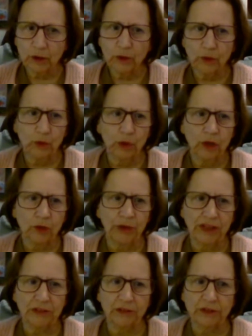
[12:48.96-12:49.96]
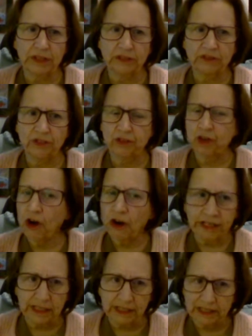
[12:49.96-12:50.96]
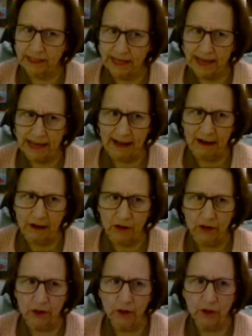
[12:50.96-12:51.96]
or whether it's talking it out,